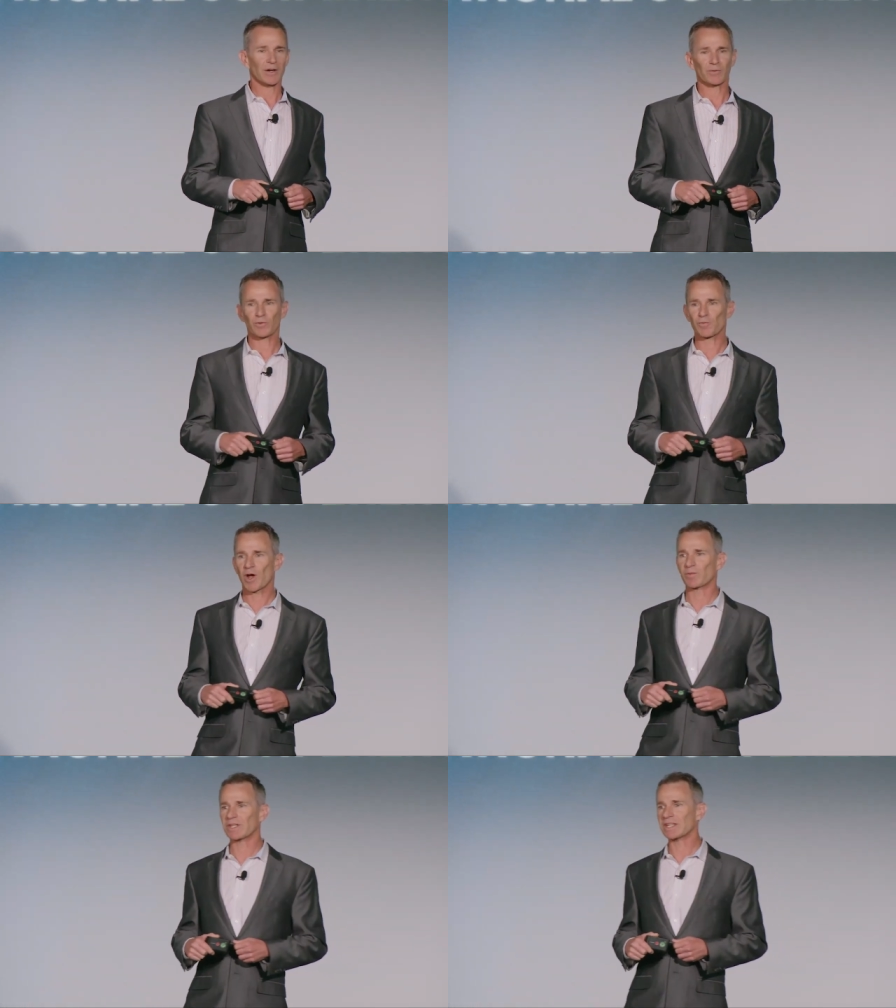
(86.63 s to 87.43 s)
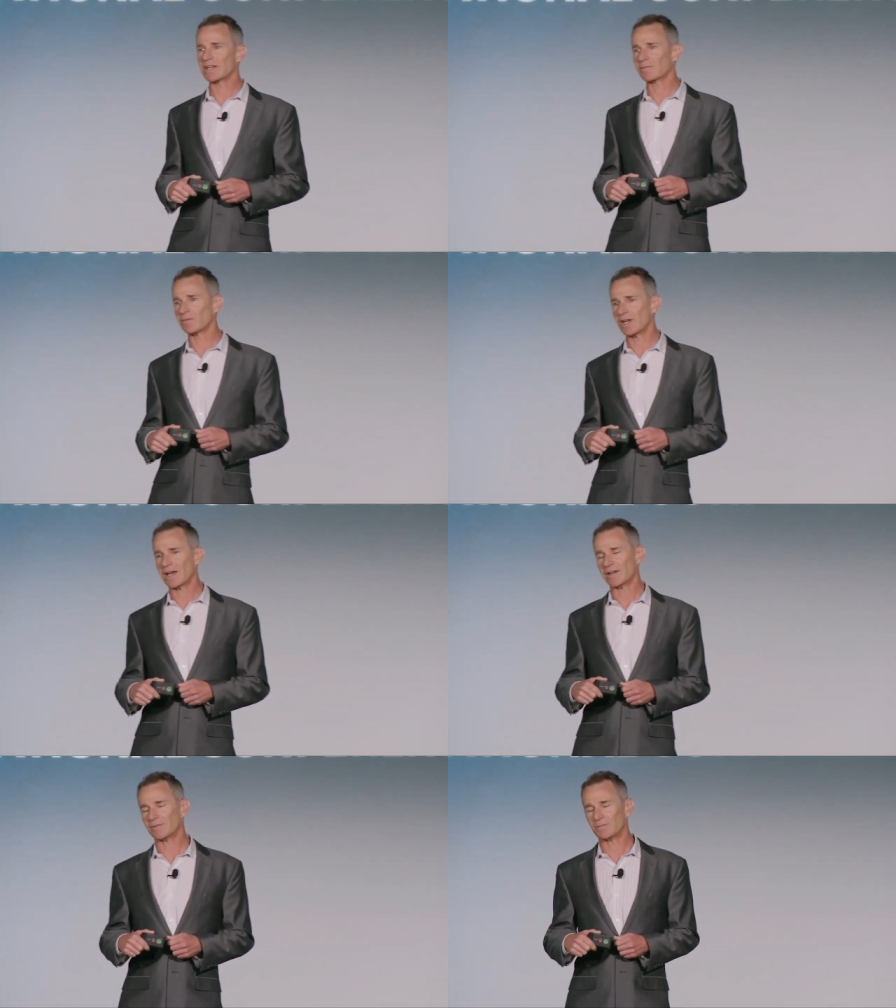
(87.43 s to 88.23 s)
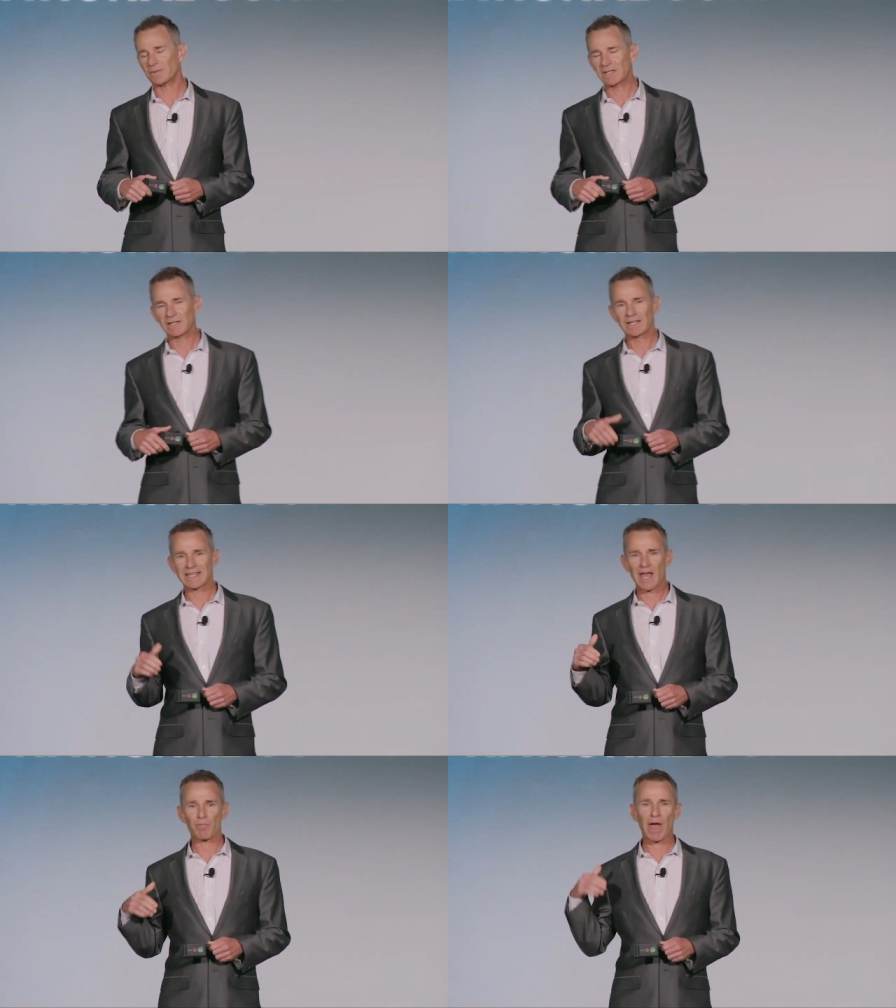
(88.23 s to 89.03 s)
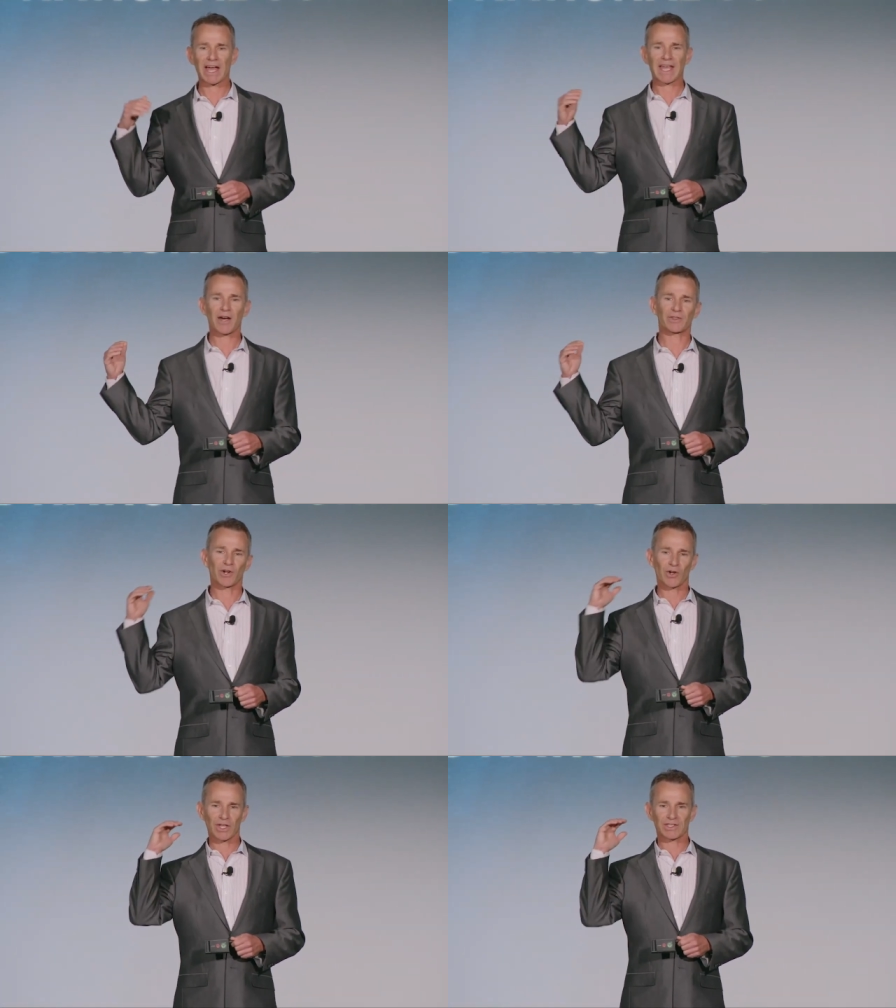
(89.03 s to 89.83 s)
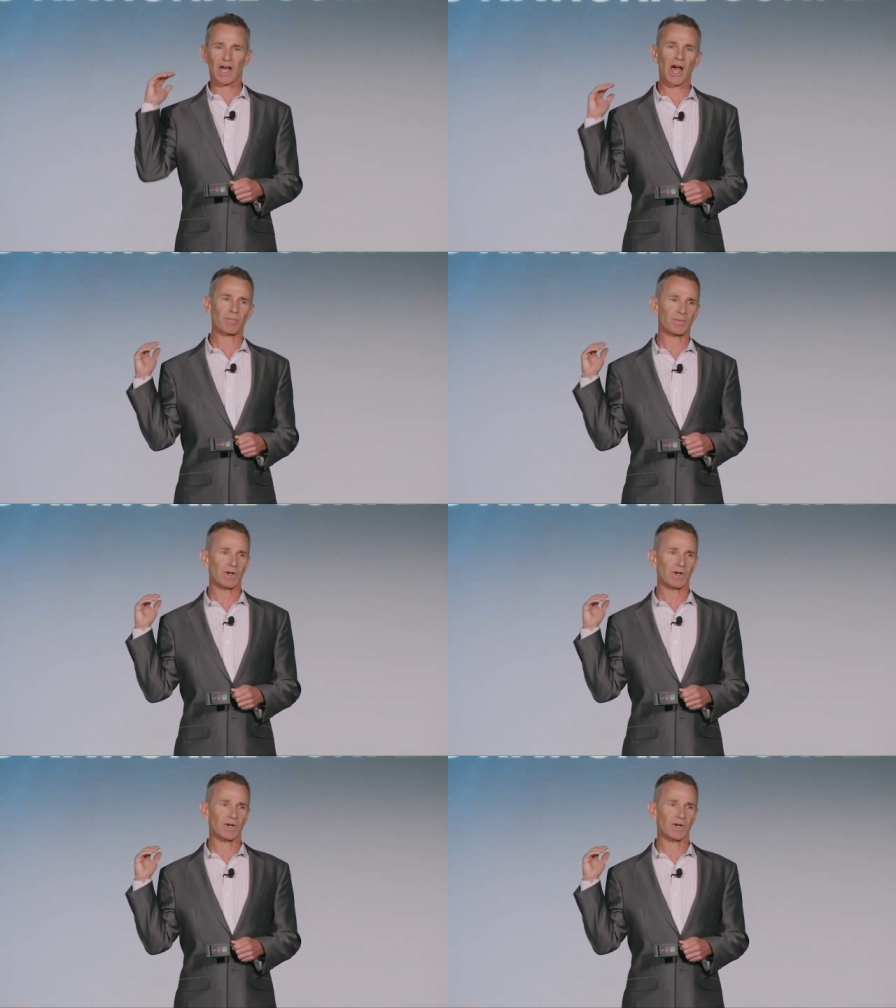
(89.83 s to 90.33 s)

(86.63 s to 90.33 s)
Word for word: we probably need to get back out there on the top